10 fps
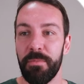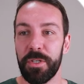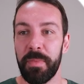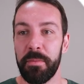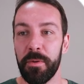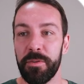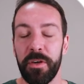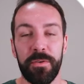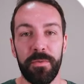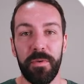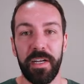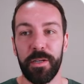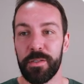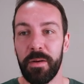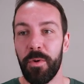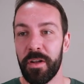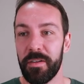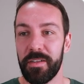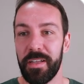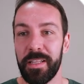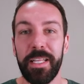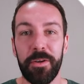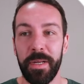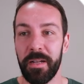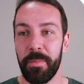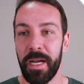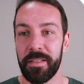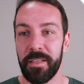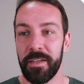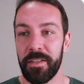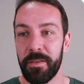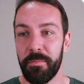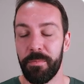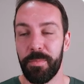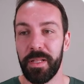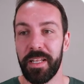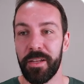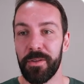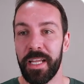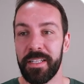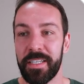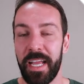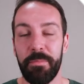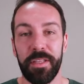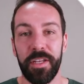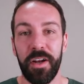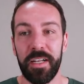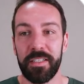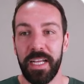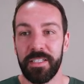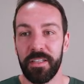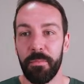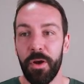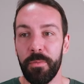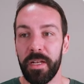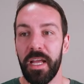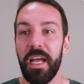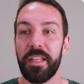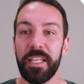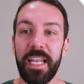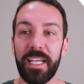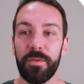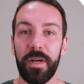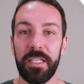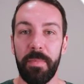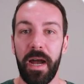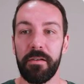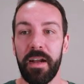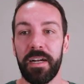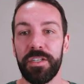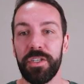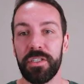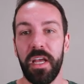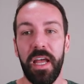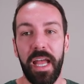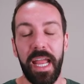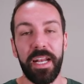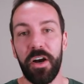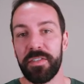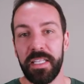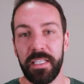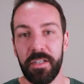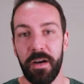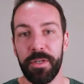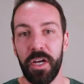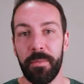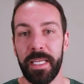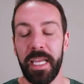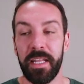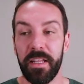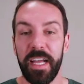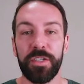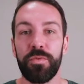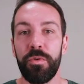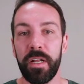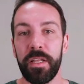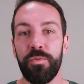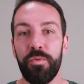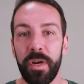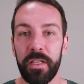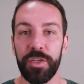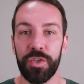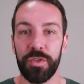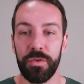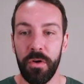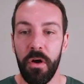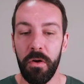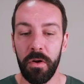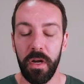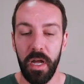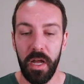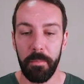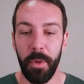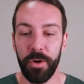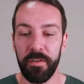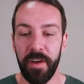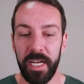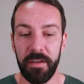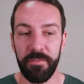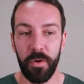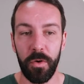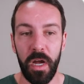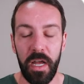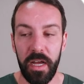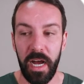most people know a little bit about the political landscape in the United States at the moment. The next one is power outages. And I've seen this time and time again. It's a really, really strong motivator for